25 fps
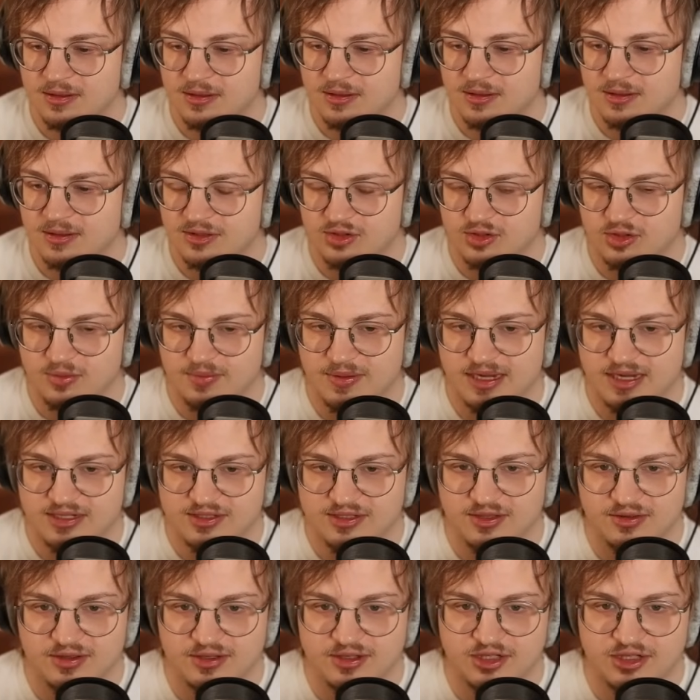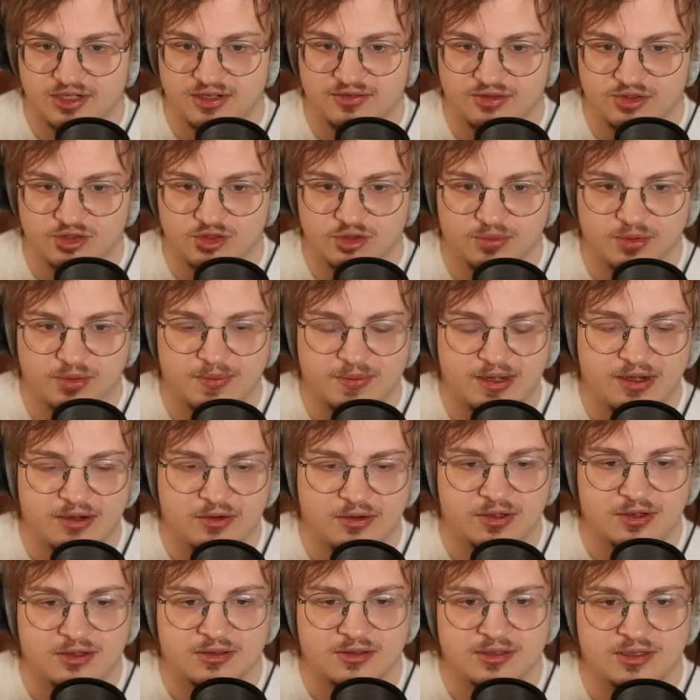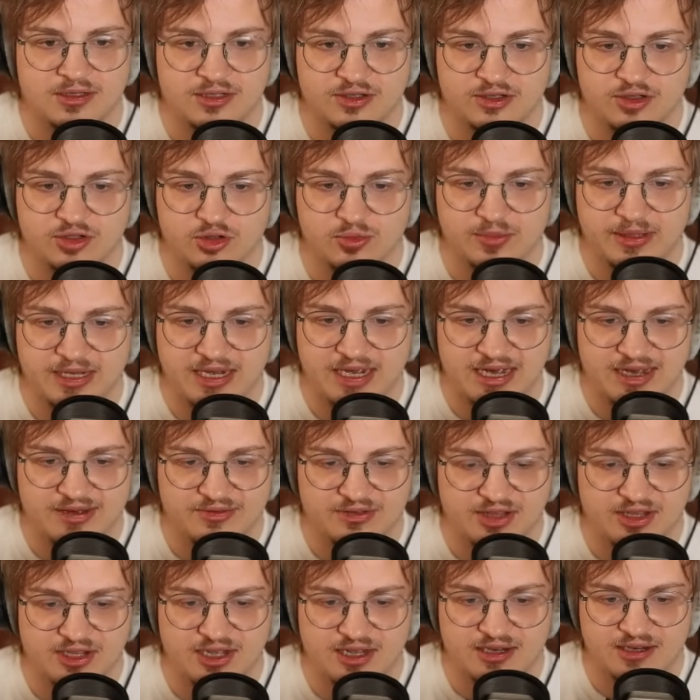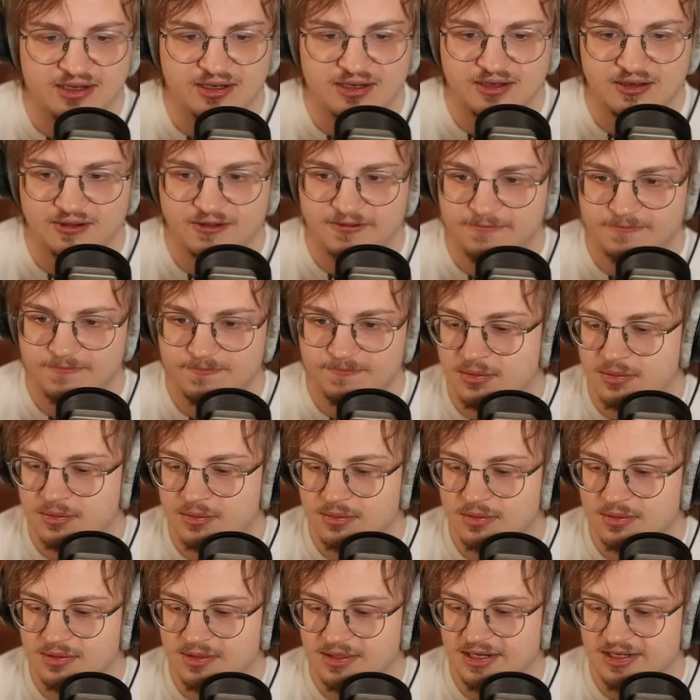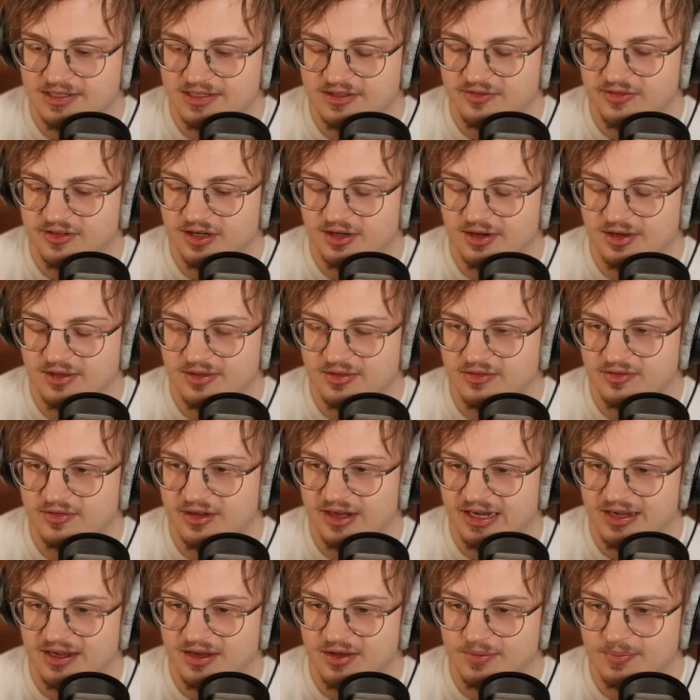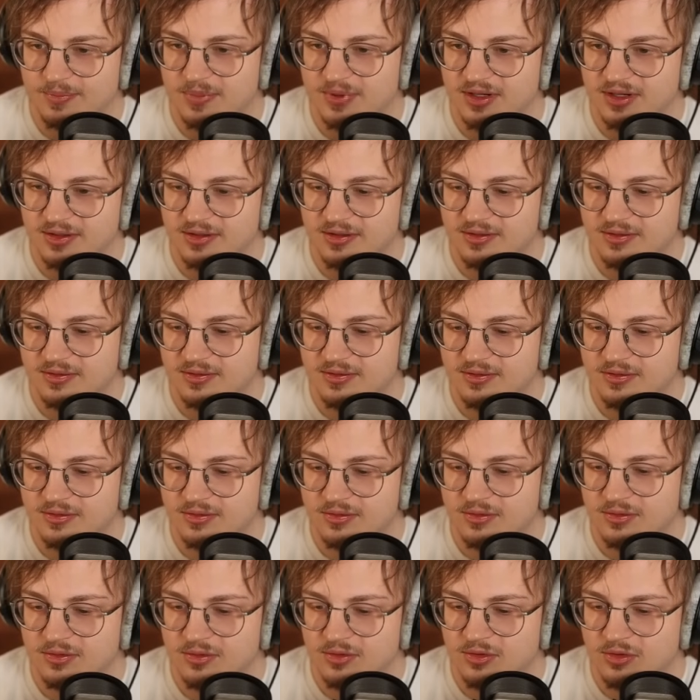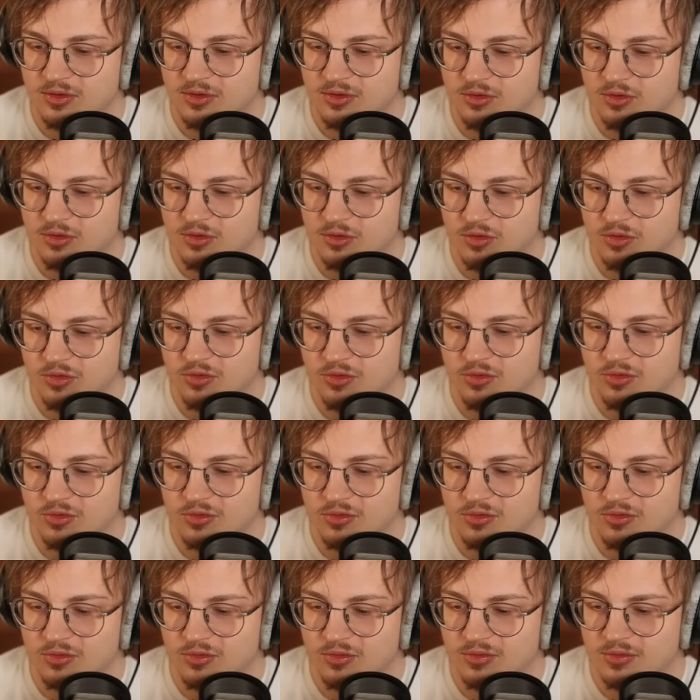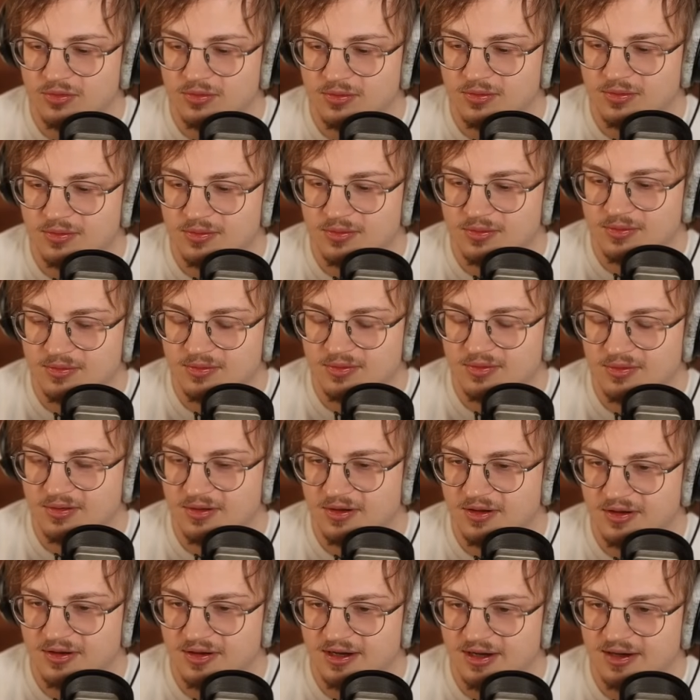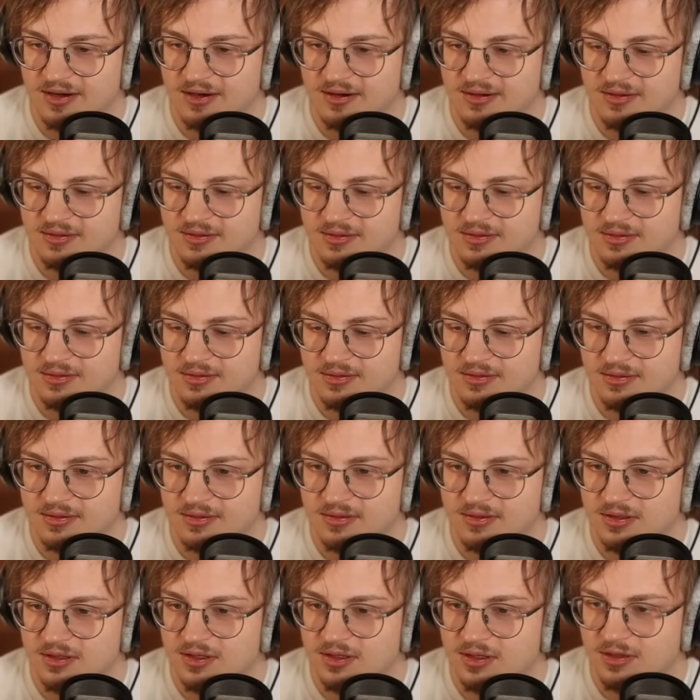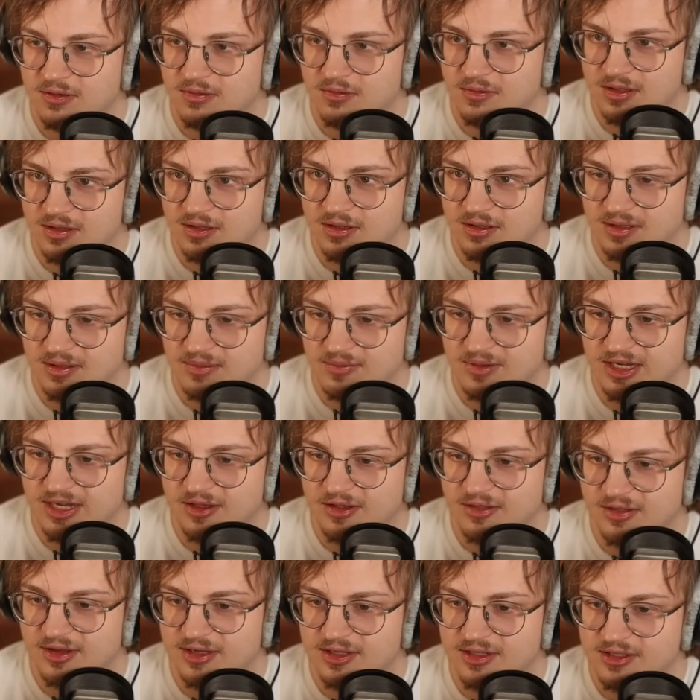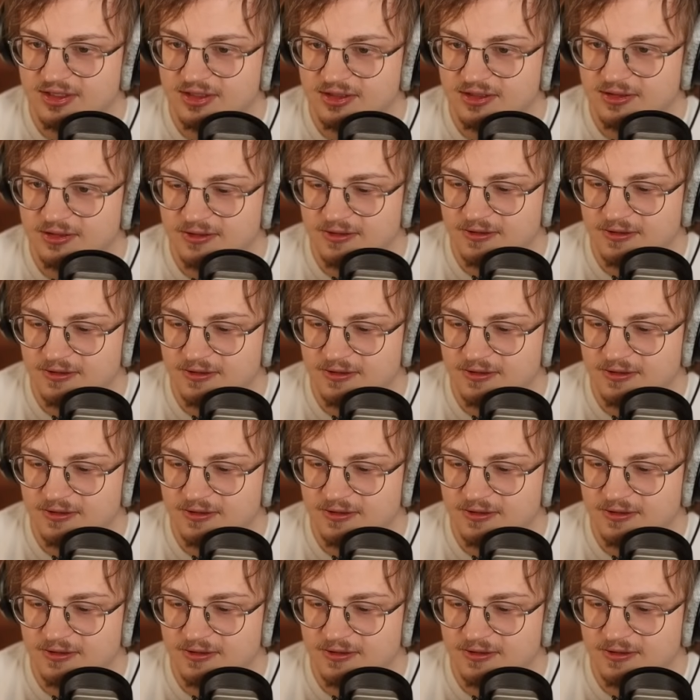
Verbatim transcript: It's your Basculegion of superpower. It do be having that, yeah. Dexa figured out the fake out bug. Ooh. Okay. Well, let me kill this.